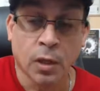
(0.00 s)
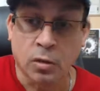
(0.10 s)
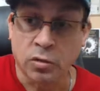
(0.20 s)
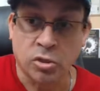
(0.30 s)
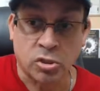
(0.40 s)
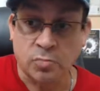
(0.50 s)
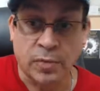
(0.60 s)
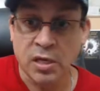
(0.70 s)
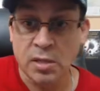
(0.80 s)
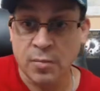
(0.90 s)
There's
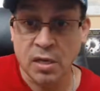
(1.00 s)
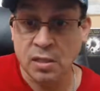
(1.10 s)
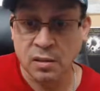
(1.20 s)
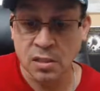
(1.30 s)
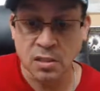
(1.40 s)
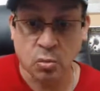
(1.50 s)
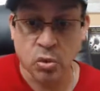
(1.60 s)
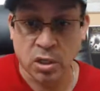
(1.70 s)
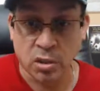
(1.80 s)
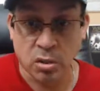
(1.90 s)
many things that
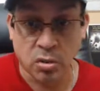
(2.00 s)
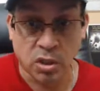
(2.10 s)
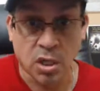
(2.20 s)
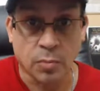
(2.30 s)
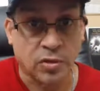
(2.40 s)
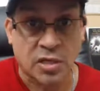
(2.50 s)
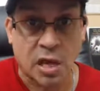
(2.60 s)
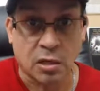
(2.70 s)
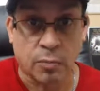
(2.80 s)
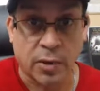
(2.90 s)
we can do to keep us
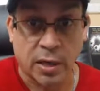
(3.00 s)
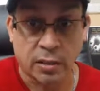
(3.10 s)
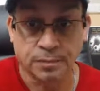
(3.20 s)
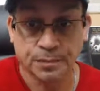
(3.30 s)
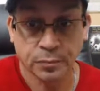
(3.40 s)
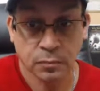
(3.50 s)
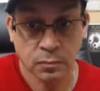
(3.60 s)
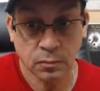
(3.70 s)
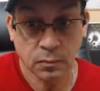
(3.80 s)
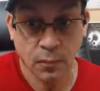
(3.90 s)
occupied.
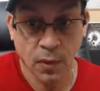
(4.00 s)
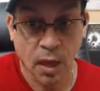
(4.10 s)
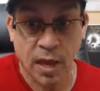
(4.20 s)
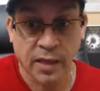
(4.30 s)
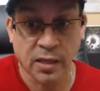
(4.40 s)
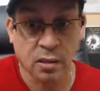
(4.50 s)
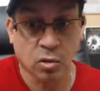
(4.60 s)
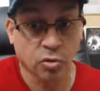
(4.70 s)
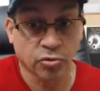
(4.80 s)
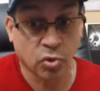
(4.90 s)
I can
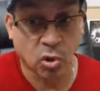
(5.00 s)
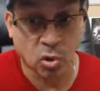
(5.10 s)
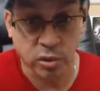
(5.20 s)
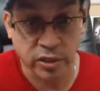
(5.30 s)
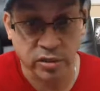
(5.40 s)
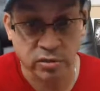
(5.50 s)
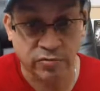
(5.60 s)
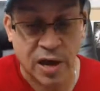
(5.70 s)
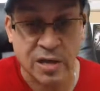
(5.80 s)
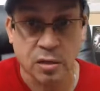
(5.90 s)
go through a whole list of
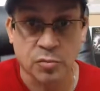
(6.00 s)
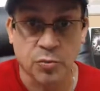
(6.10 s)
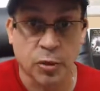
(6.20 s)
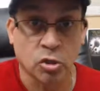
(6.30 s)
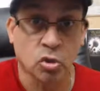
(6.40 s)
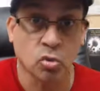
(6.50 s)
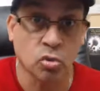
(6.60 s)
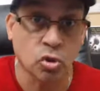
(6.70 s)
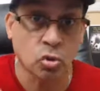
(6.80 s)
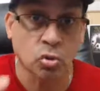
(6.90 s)
items, but
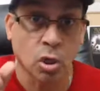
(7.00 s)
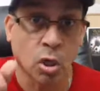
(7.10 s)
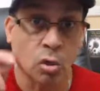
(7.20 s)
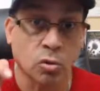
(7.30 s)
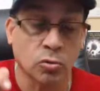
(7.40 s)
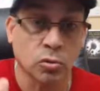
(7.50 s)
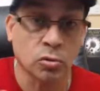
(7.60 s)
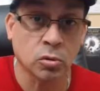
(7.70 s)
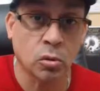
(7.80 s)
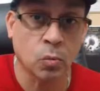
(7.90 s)
you know
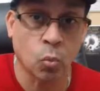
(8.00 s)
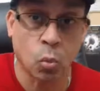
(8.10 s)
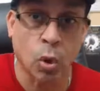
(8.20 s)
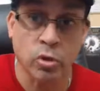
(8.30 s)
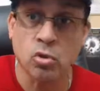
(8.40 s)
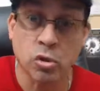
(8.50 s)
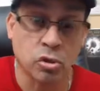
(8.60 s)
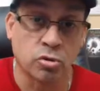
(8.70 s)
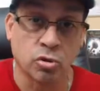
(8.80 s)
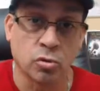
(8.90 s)
what you
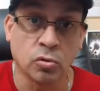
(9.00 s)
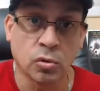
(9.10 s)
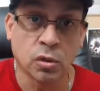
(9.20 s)
could do.